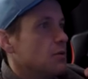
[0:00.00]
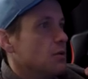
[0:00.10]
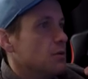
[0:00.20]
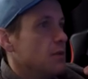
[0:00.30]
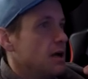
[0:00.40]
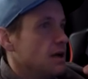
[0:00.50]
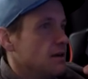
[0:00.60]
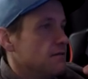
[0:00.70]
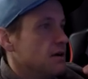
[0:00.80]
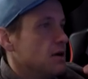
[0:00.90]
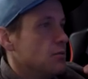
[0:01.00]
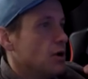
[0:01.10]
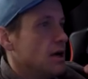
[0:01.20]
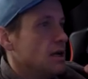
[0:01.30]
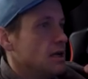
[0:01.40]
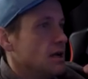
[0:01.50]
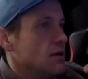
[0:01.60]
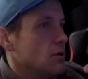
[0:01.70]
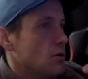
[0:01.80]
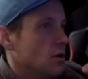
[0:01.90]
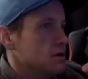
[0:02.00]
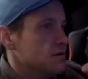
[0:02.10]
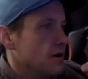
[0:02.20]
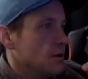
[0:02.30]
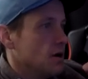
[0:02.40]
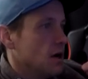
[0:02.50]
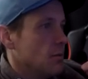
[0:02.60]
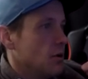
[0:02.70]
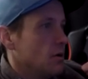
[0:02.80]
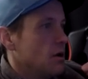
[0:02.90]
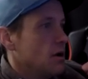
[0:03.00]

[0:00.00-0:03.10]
would make a very bright and yellow-orange final combo.